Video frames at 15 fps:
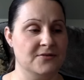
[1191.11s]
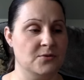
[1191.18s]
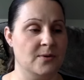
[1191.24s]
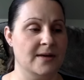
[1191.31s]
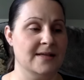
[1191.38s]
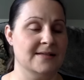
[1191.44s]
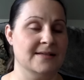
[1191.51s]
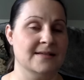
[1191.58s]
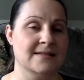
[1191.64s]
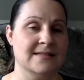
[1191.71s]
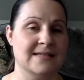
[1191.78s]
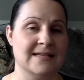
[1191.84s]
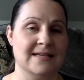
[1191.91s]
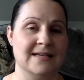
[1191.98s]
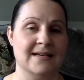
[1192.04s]

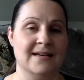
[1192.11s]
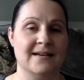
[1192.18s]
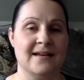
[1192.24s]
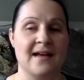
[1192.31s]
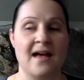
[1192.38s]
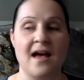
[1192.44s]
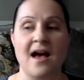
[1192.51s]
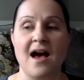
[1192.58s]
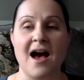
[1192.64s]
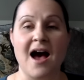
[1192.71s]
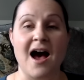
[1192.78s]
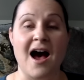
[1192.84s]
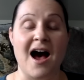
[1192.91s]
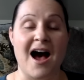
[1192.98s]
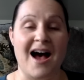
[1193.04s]
2016?
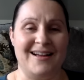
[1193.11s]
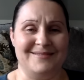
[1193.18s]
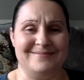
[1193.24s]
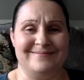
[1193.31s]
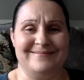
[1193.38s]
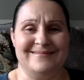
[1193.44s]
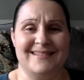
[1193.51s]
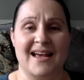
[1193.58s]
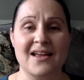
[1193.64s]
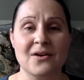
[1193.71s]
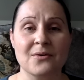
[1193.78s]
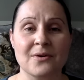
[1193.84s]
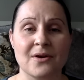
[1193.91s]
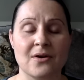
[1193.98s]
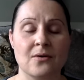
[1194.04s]
I
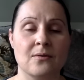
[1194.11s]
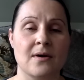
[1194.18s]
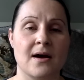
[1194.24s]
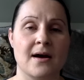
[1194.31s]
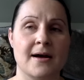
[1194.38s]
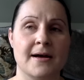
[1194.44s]
don't know.